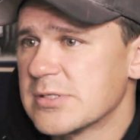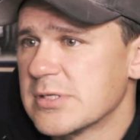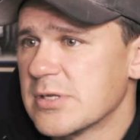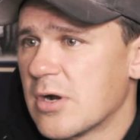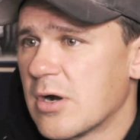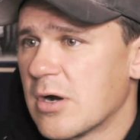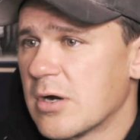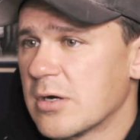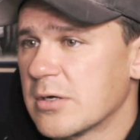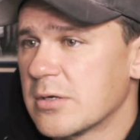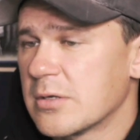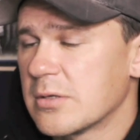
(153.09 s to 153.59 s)
at
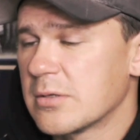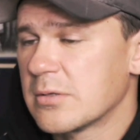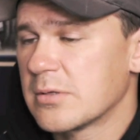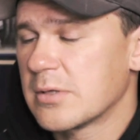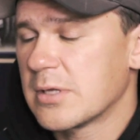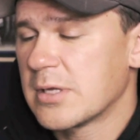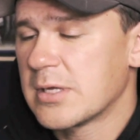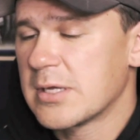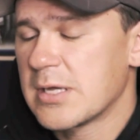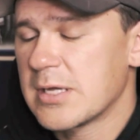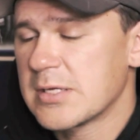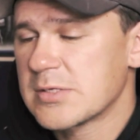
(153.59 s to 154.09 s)
heart,
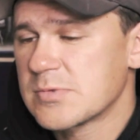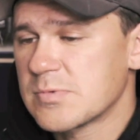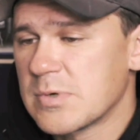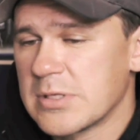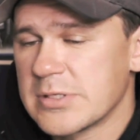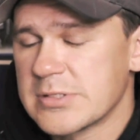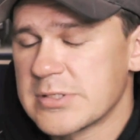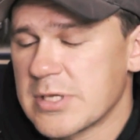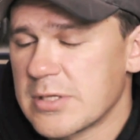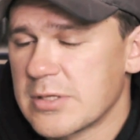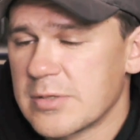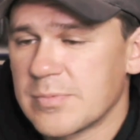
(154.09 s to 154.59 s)
as well
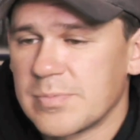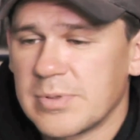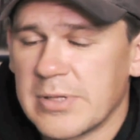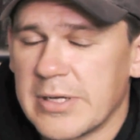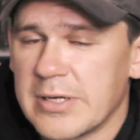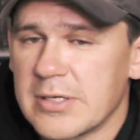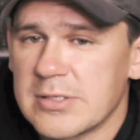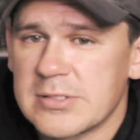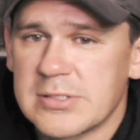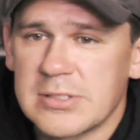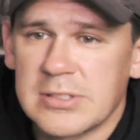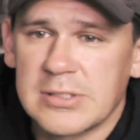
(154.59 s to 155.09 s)
as other
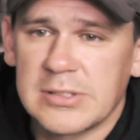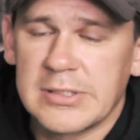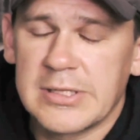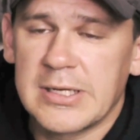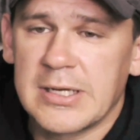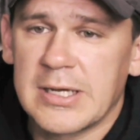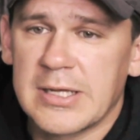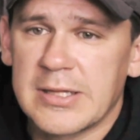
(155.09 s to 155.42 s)
players in the league.